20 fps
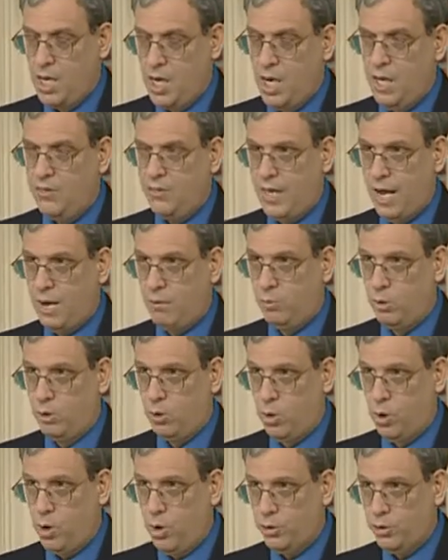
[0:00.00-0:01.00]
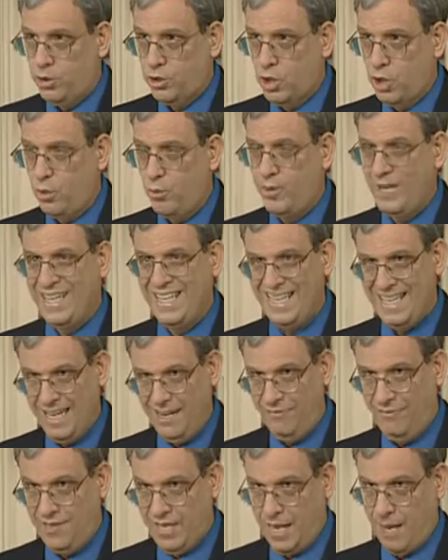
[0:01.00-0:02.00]
That would also
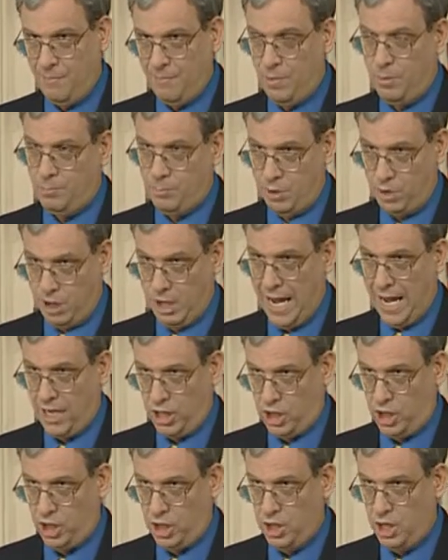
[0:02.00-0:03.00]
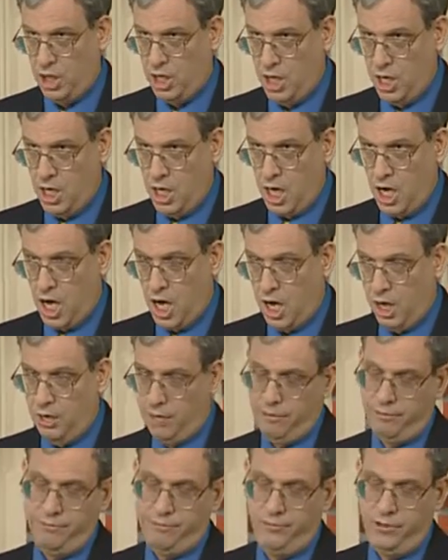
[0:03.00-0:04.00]
give them the protection
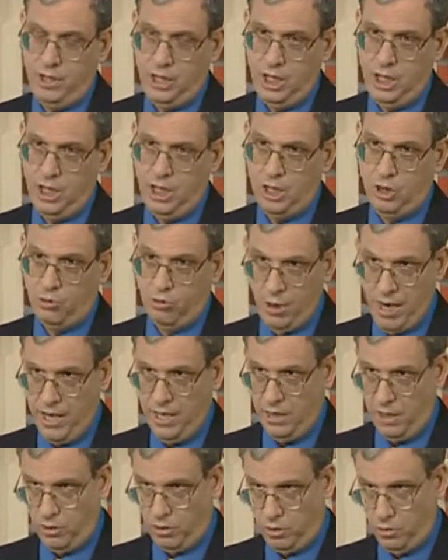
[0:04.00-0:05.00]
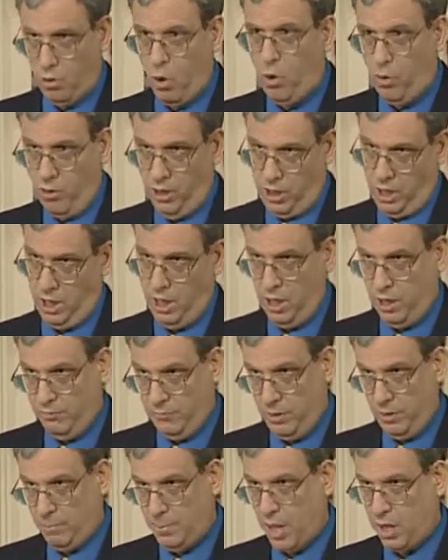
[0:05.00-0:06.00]
of the great authority
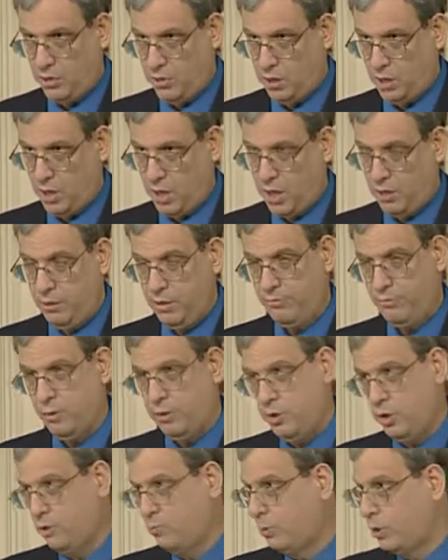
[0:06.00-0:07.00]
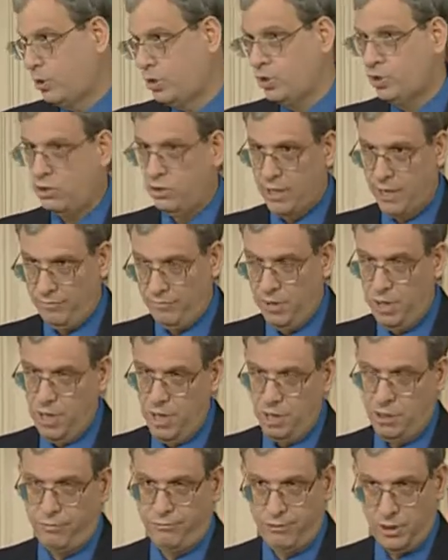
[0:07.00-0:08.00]
of the Abbasid Caliph when these merchants left
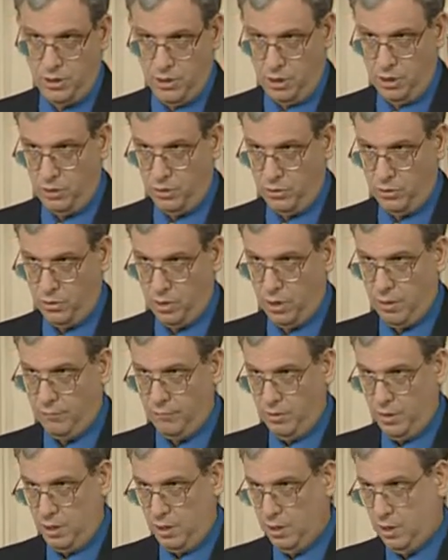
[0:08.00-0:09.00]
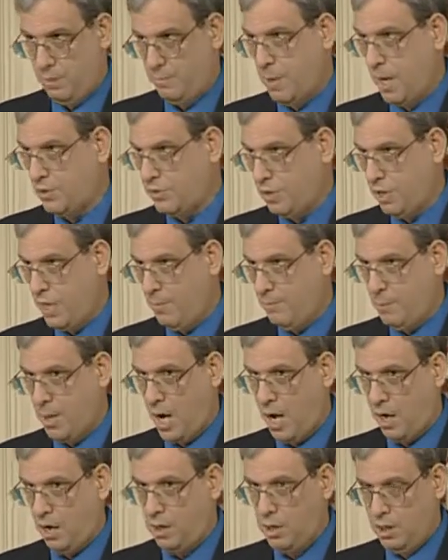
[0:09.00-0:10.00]
the frontiers of the Abbasid
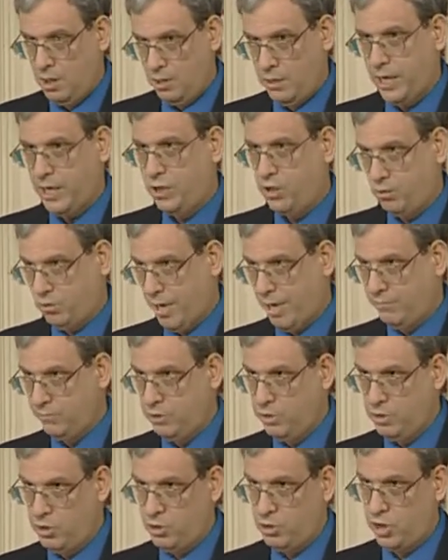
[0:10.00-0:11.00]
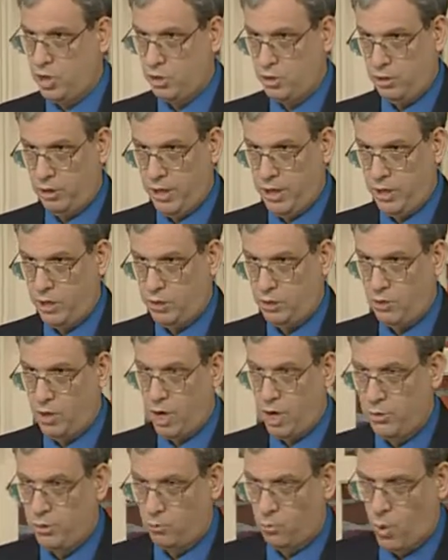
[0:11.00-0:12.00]
Empire, that is, traveled into Central Asia
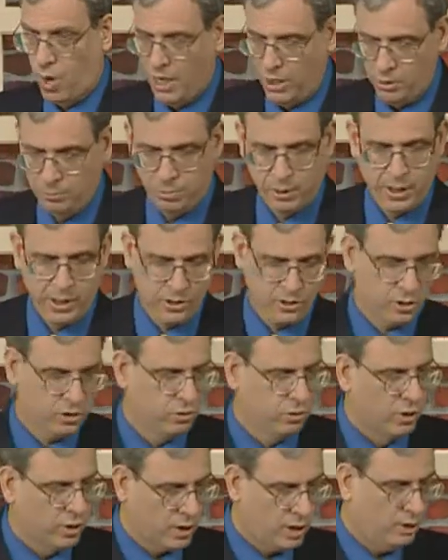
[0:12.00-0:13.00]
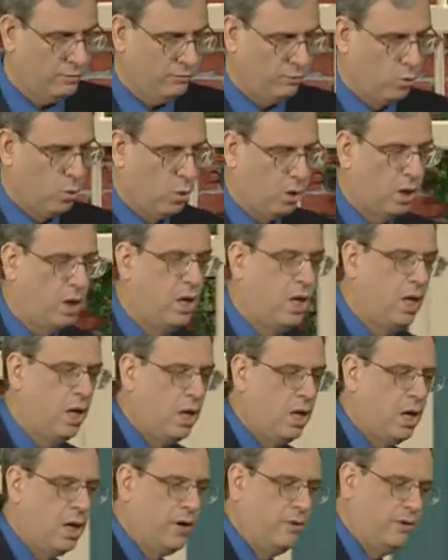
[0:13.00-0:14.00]
or wild places looking for
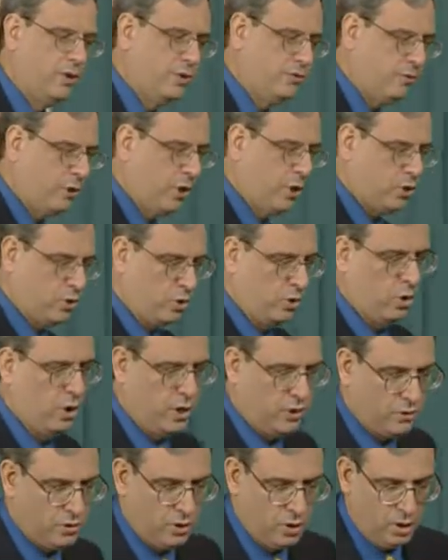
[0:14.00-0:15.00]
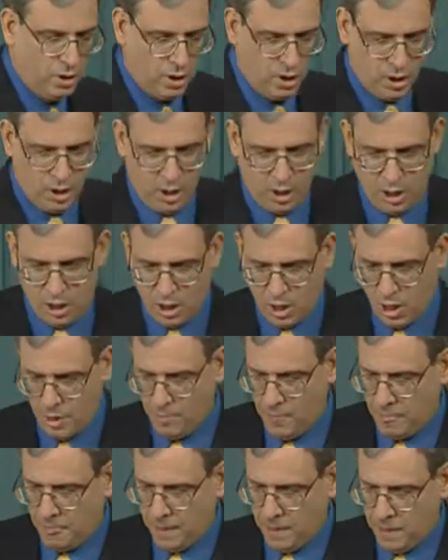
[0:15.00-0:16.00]
these various goods.
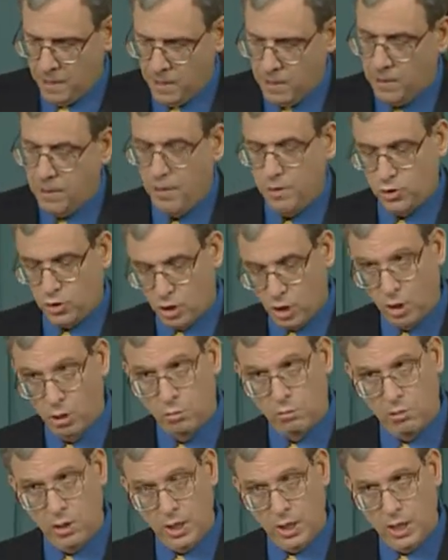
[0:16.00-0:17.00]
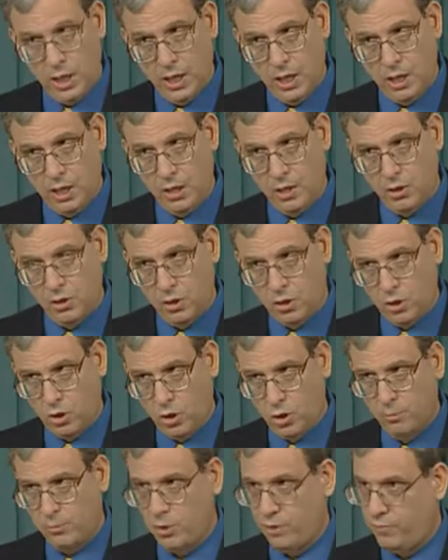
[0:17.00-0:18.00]
So in the
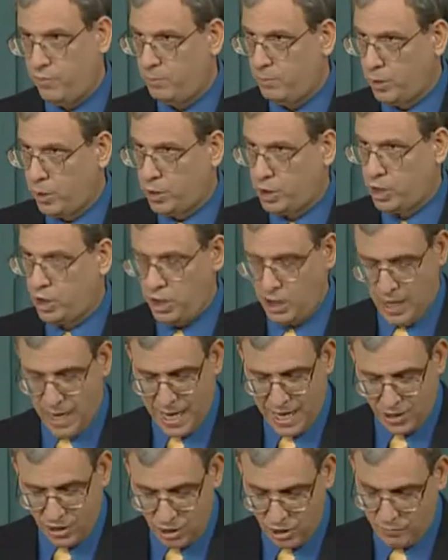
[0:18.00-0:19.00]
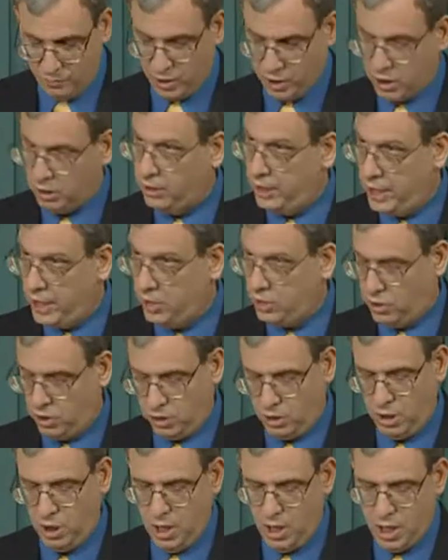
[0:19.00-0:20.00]
terms of the merchant and civic
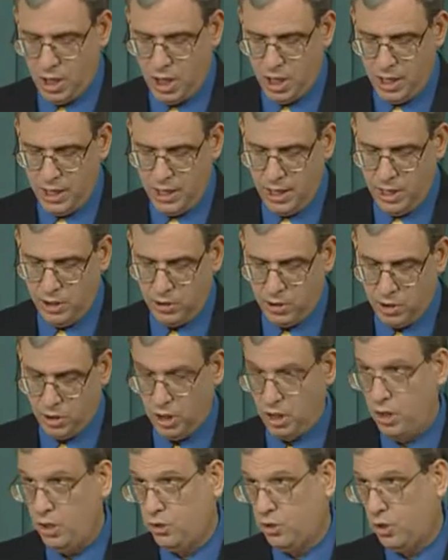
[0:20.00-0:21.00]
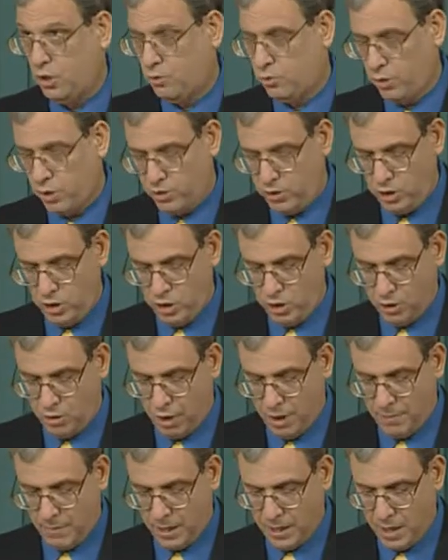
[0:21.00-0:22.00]
elites in cities across the
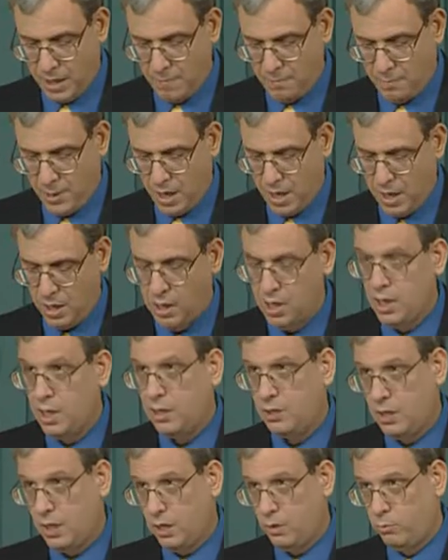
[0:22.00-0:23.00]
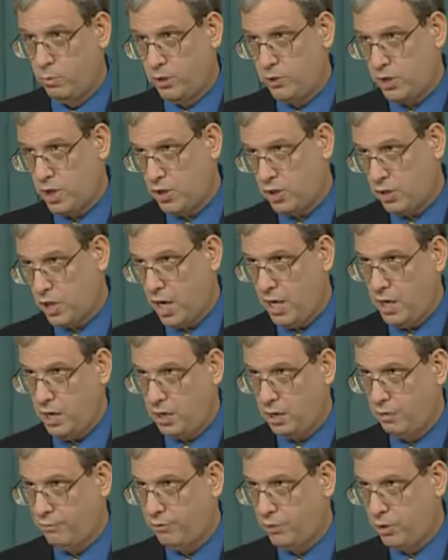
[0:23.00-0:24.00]
Islamic Empire, there was a
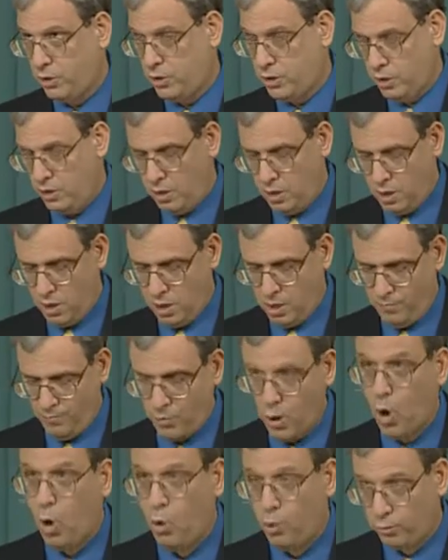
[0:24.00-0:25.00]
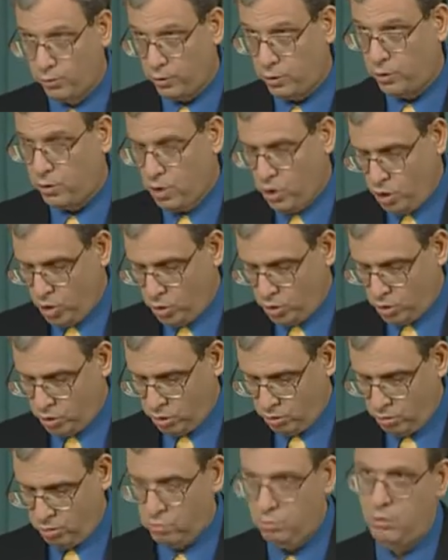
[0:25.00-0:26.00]
steady conversion over
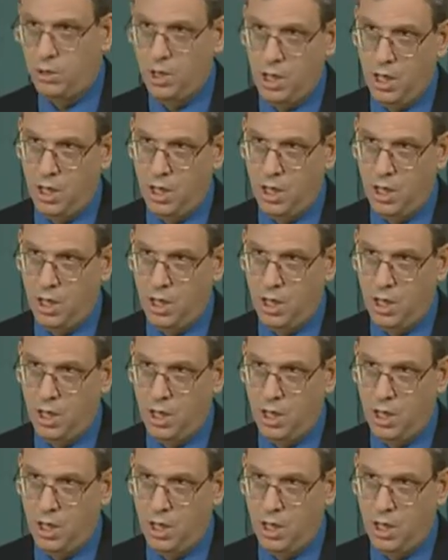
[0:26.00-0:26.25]
to